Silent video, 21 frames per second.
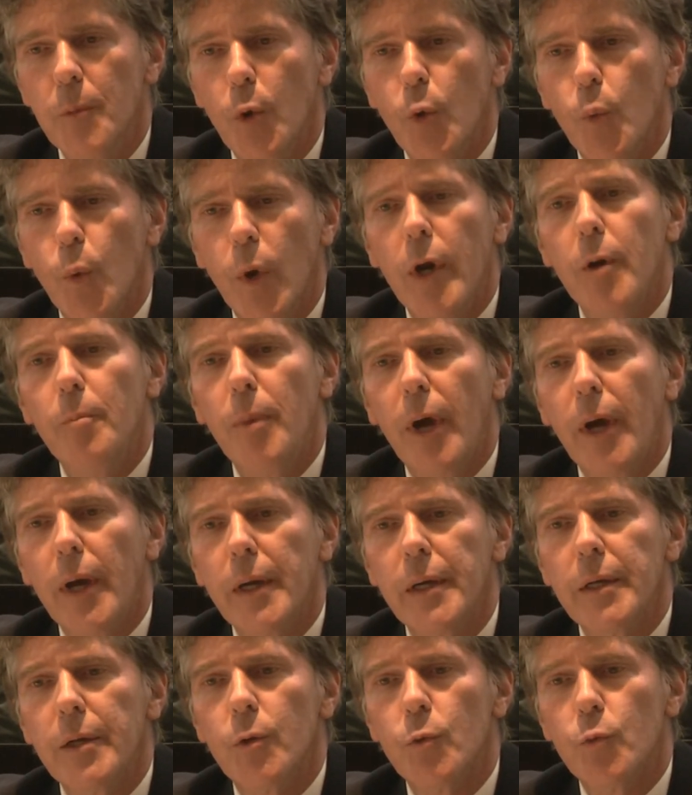
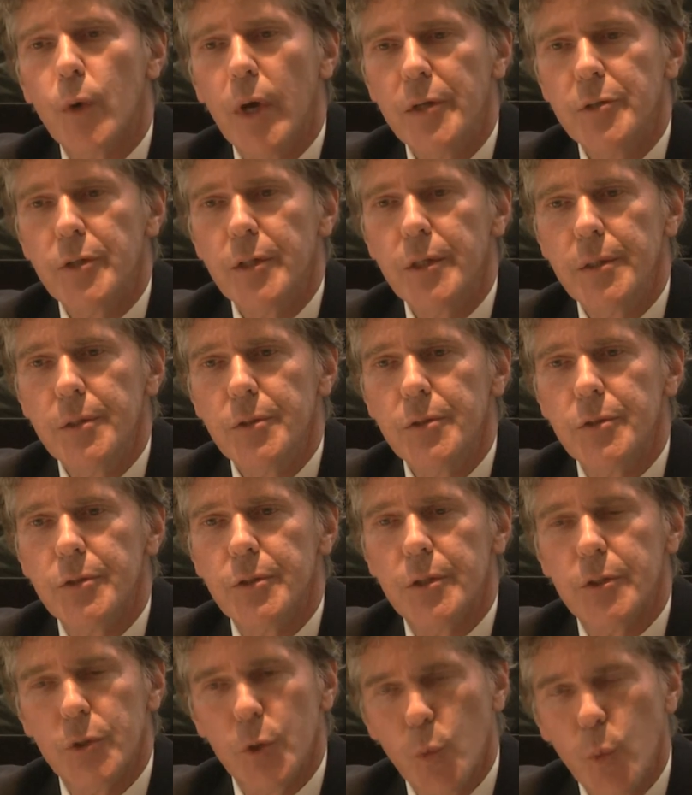whereby residents,
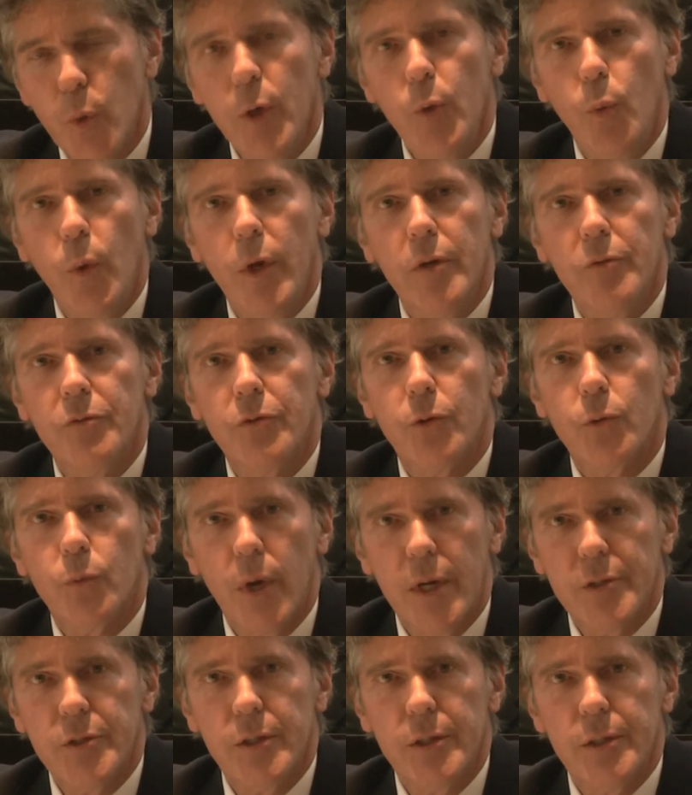it's a win-win for
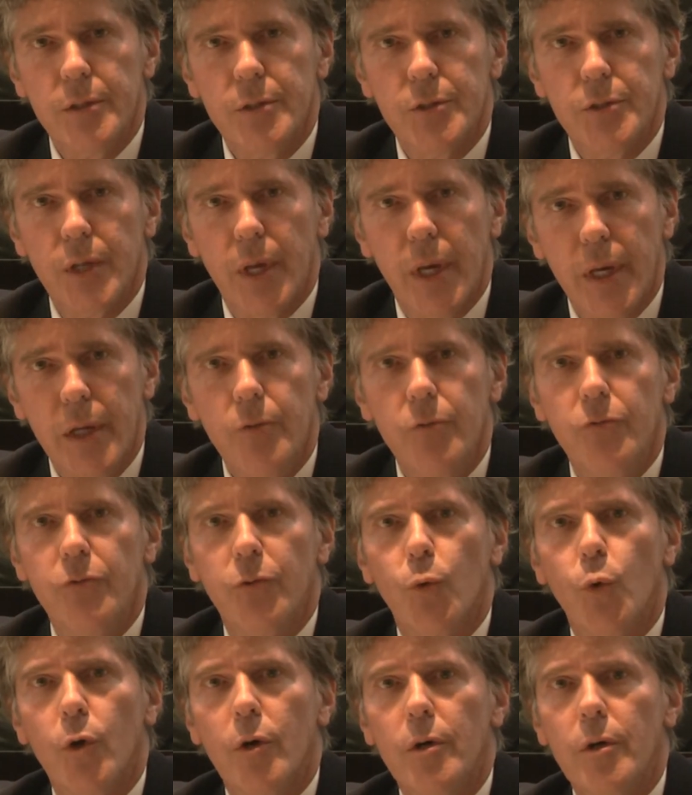residents and
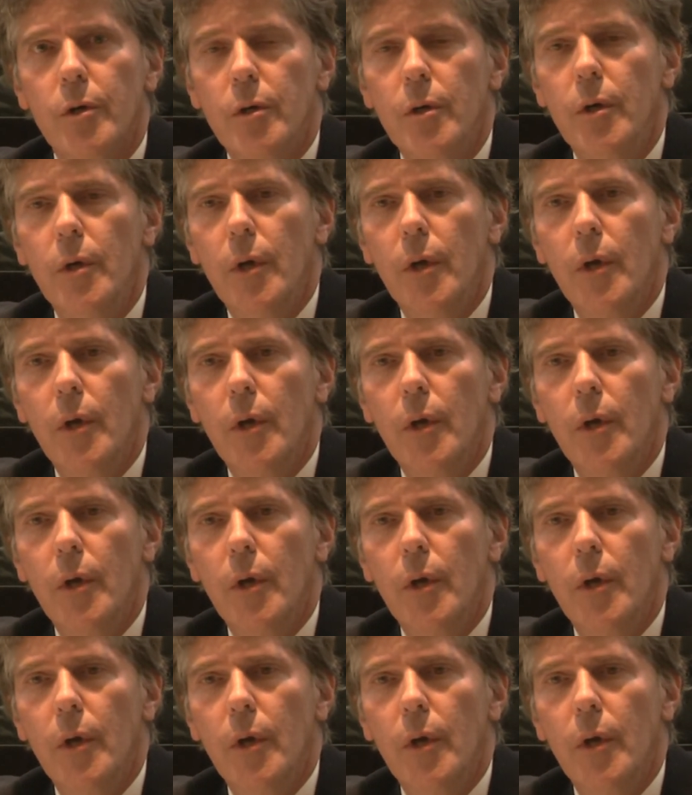for